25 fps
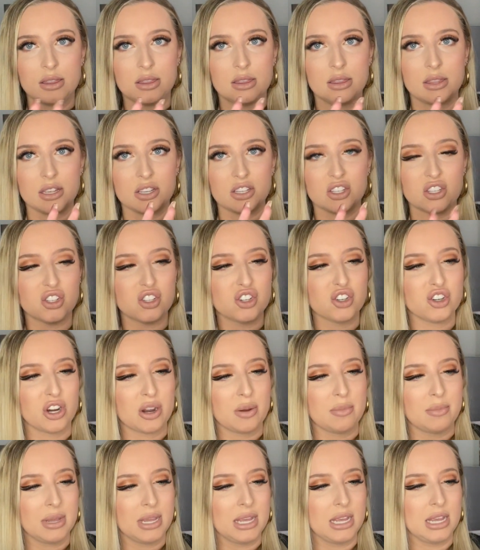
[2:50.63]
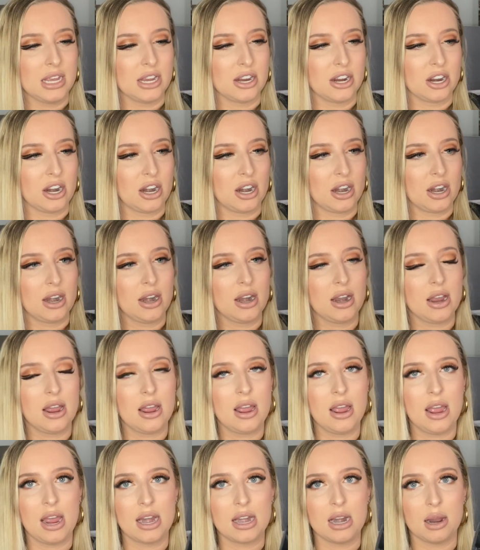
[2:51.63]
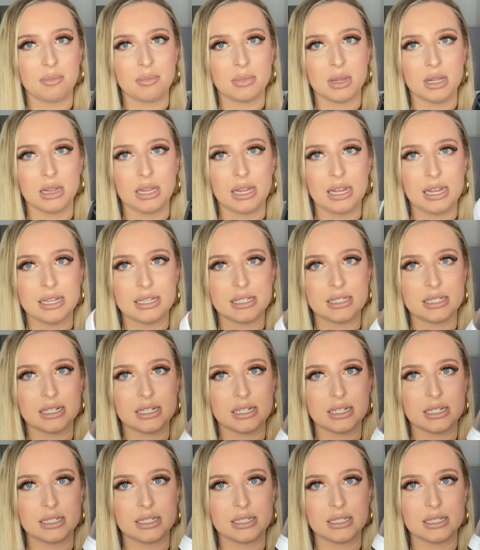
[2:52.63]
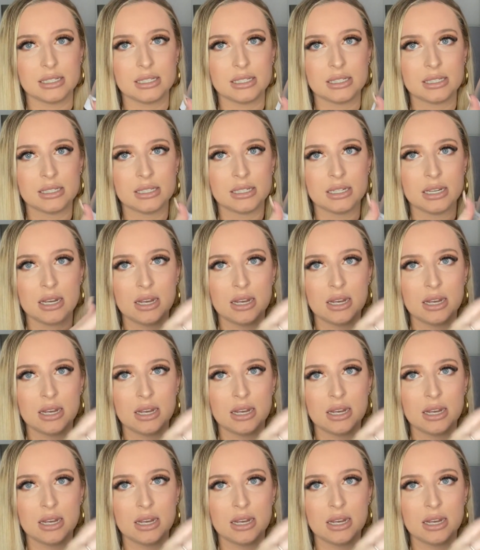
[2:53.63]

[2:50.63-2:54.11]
this trim here and up the laces